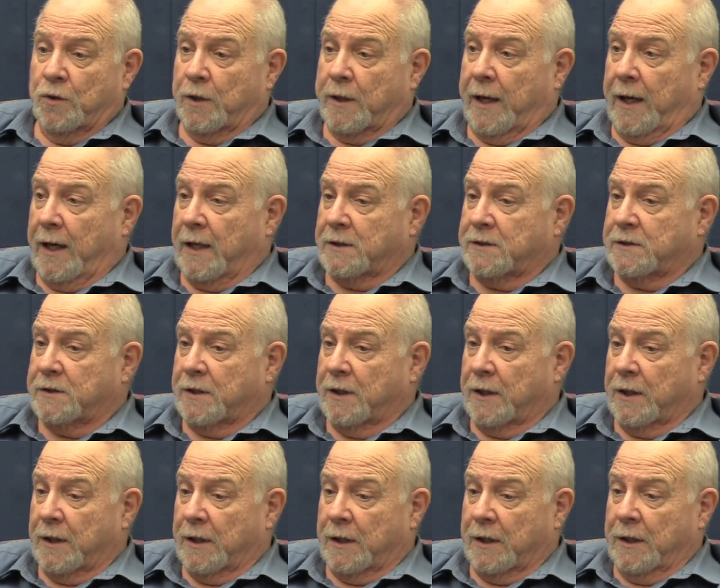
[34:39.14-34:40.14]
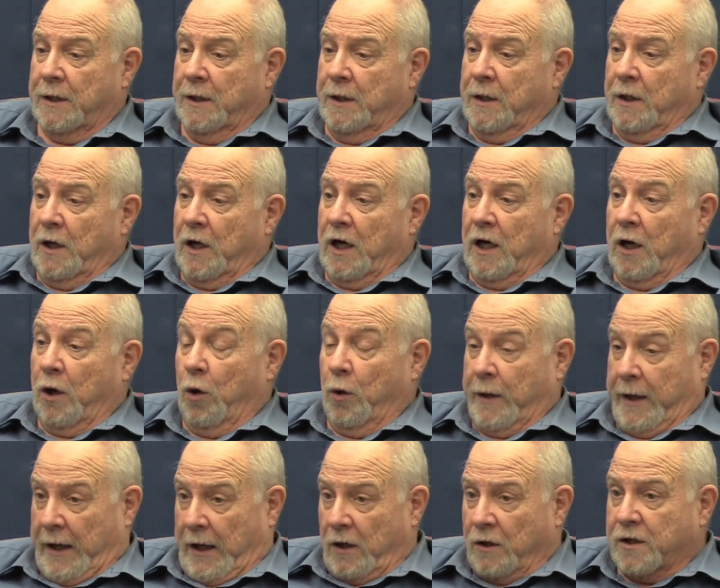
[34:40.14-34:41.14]
at,
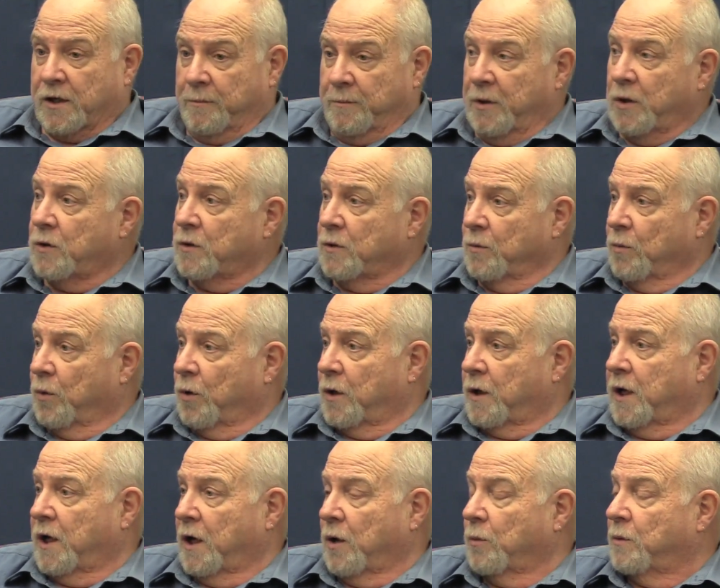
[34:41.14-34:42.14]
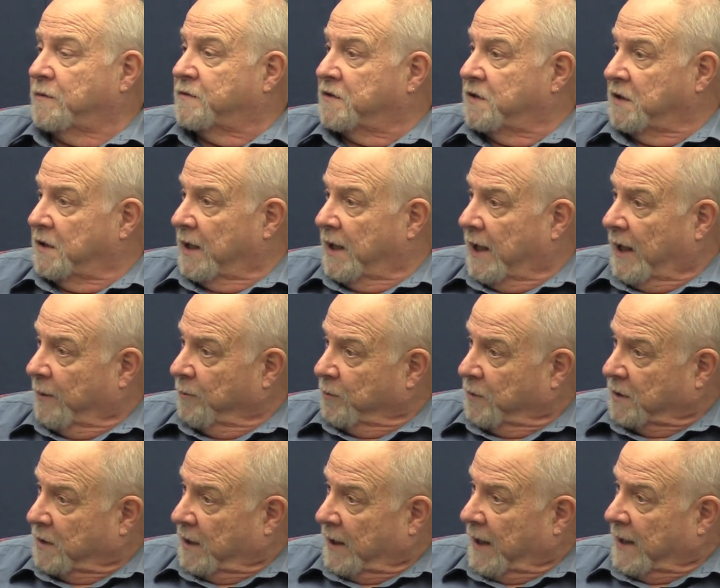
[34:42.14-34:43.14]
okay, I'll commute and work here. We've seen that happen
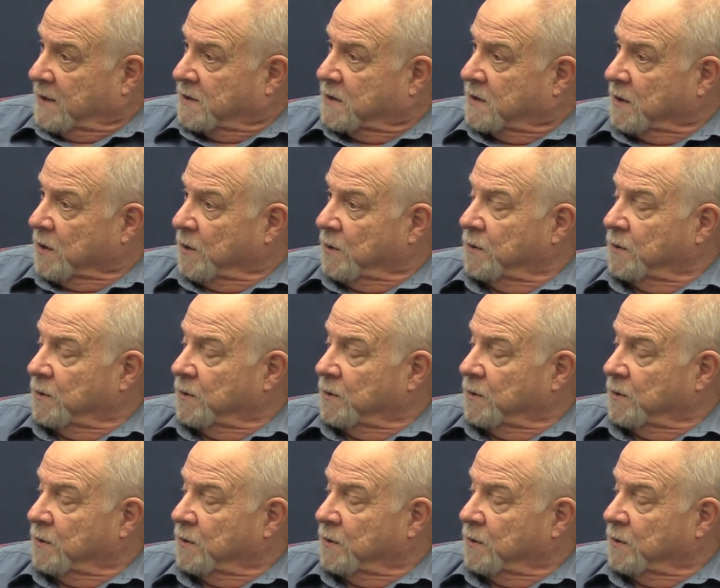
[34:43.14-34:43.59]
with Gladstone.